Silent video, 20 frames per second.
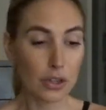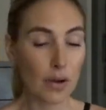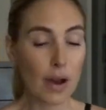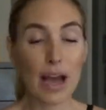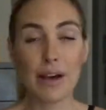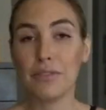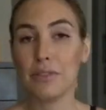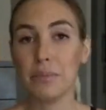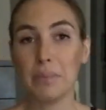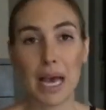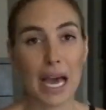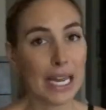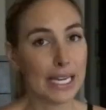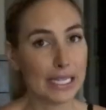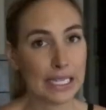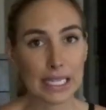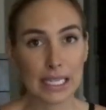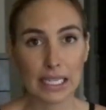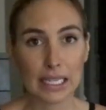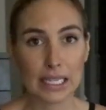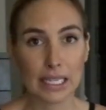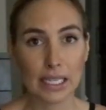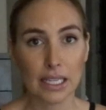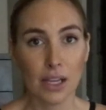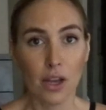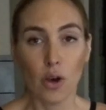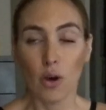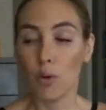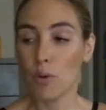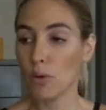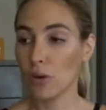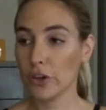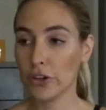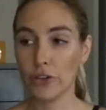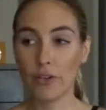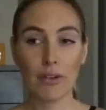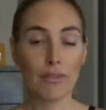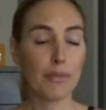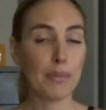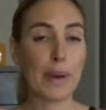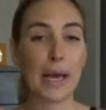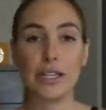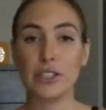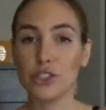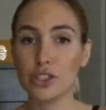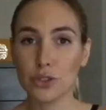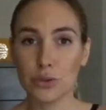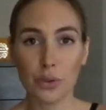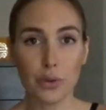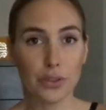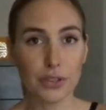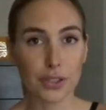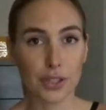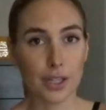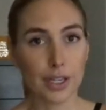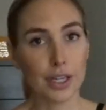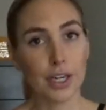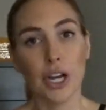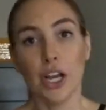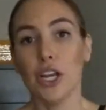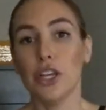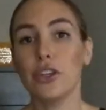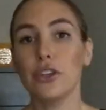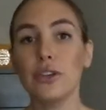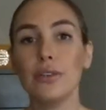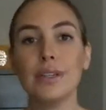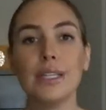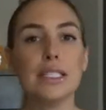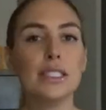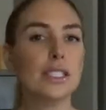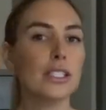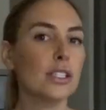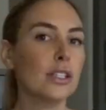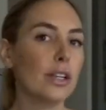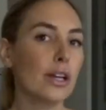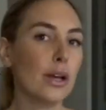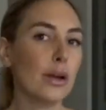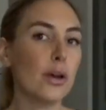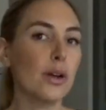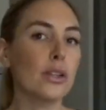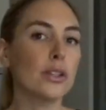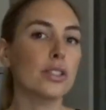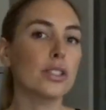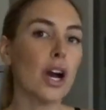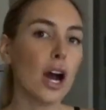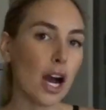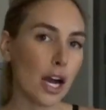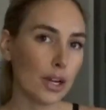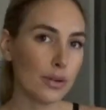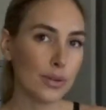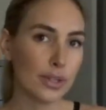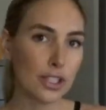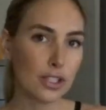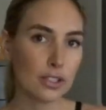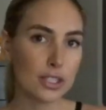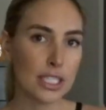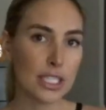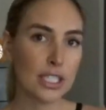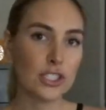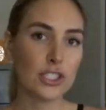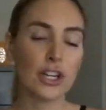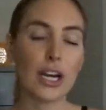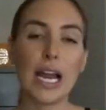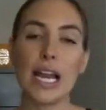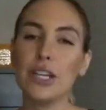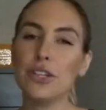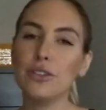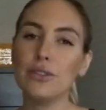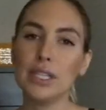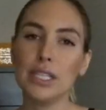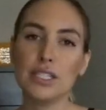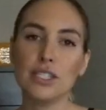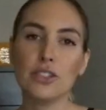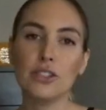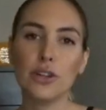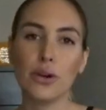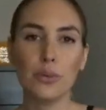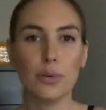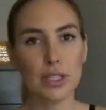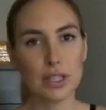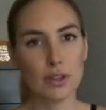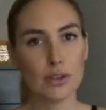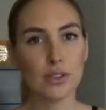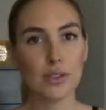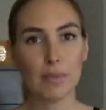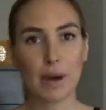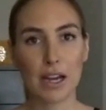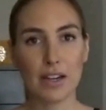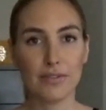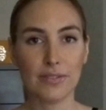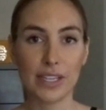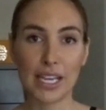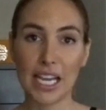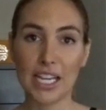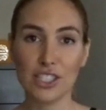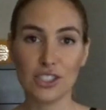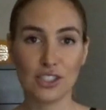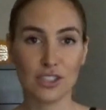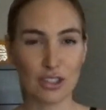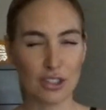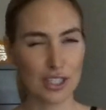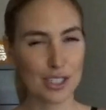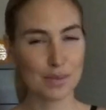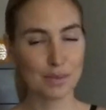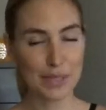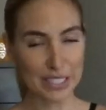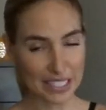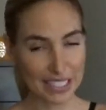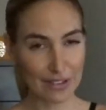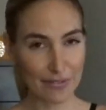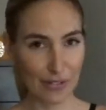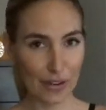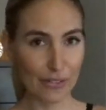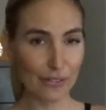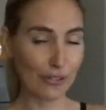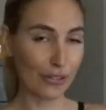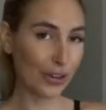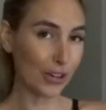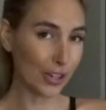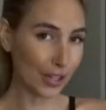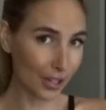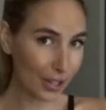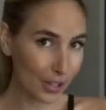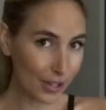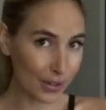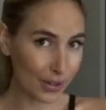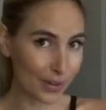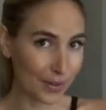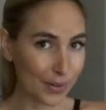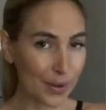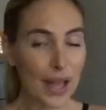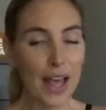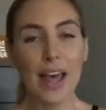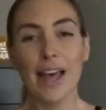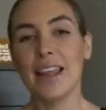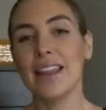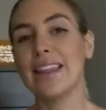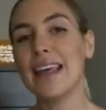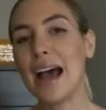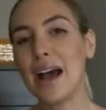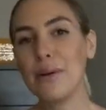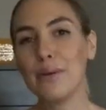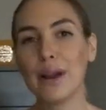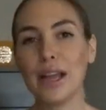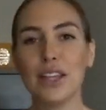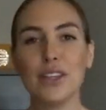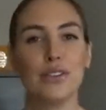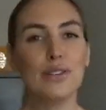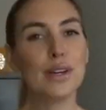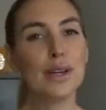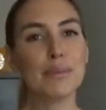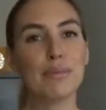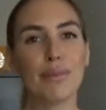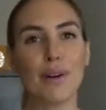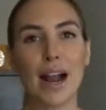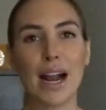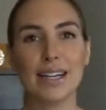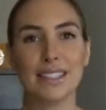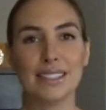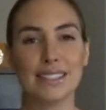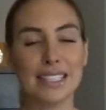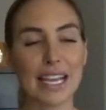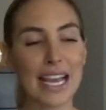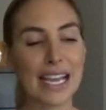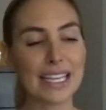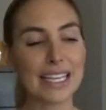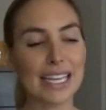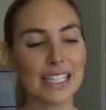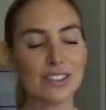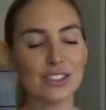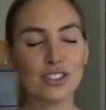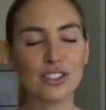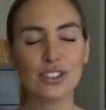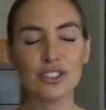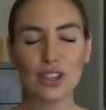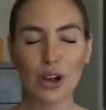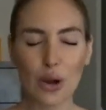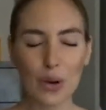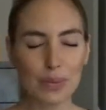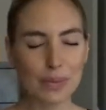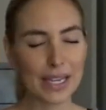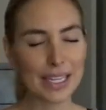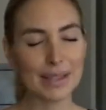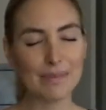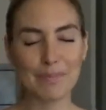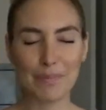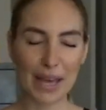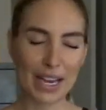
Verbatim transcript: have a bad knee or you have a bad shoulder, you need to talk with your teacher and you need to know what those modifications are specific for you. That way you can practice and get so many